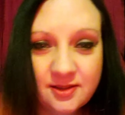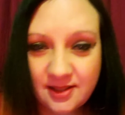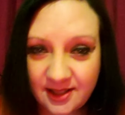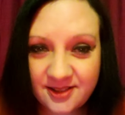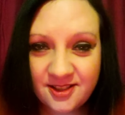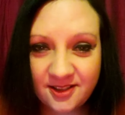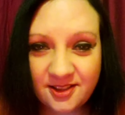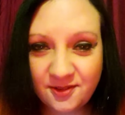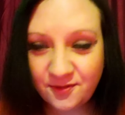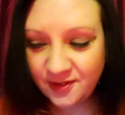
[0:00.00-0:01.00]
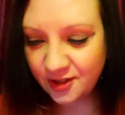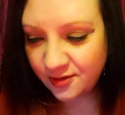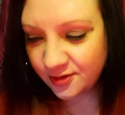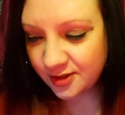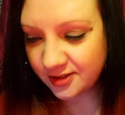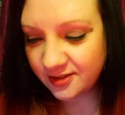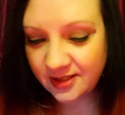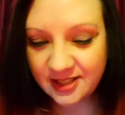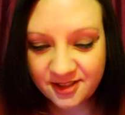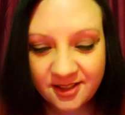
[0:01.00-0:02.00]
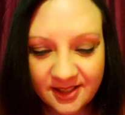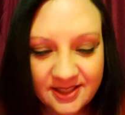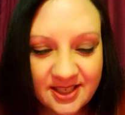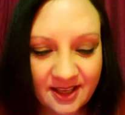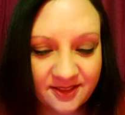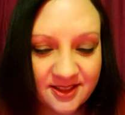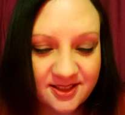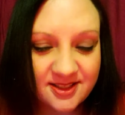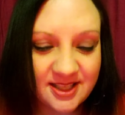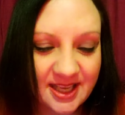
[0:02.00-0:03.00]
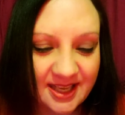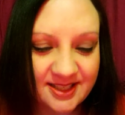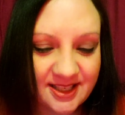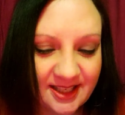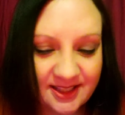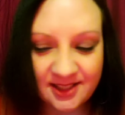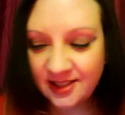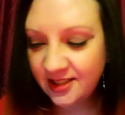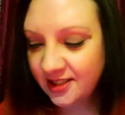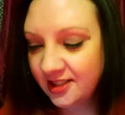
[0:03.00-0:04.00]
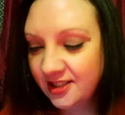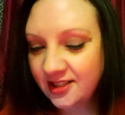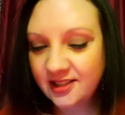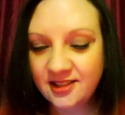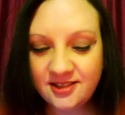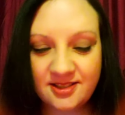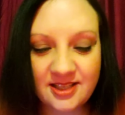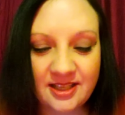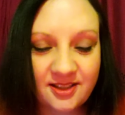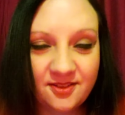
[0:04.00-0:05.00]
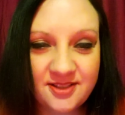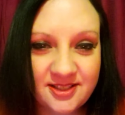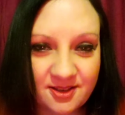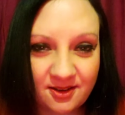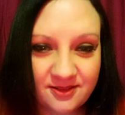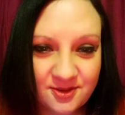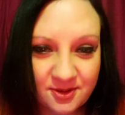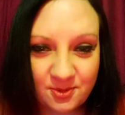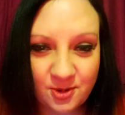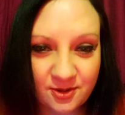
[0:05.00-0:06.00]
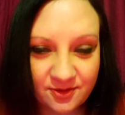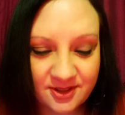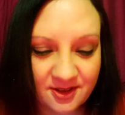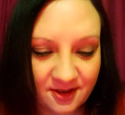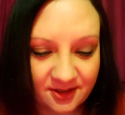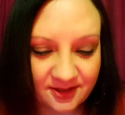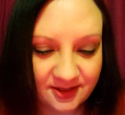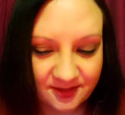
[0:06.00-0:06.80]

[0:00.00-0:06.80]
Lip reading: It took a funeral. It took a death. This is the ending. This, I love this song. It's a really beautiful song.